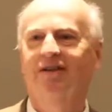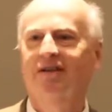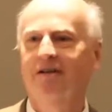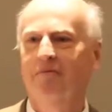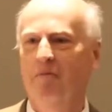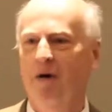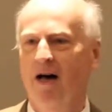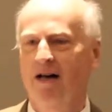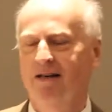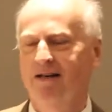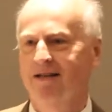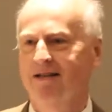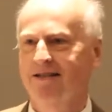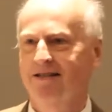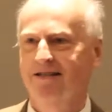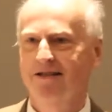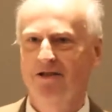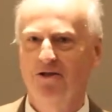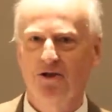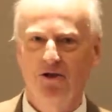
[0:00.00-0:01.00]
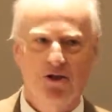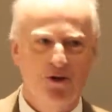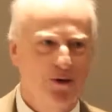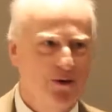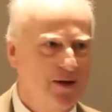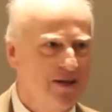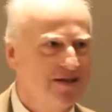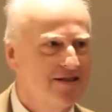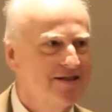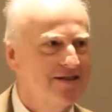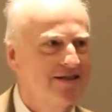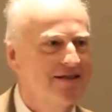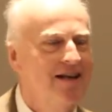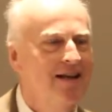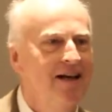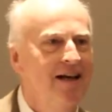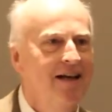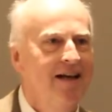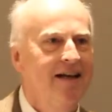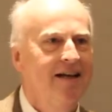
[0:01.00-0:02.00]
commodities and insurance
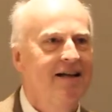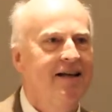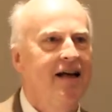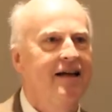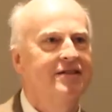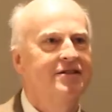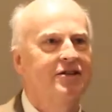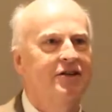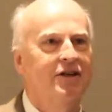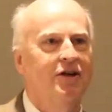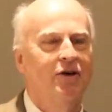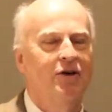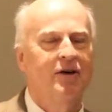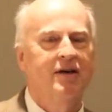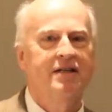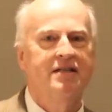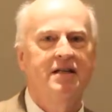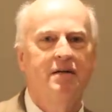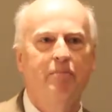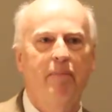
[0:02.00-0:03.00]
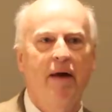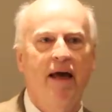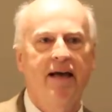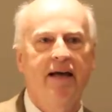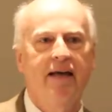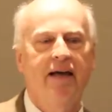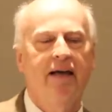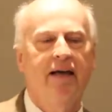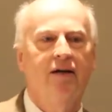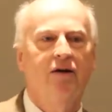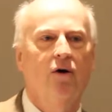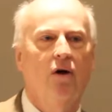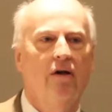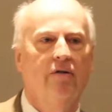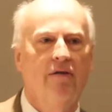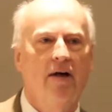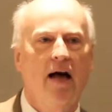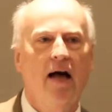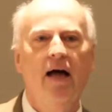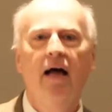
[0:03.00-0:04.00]
and securities and banking and all
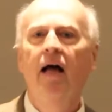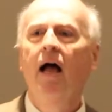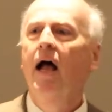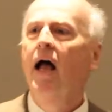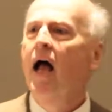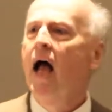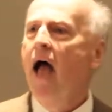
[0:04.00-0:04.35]
that,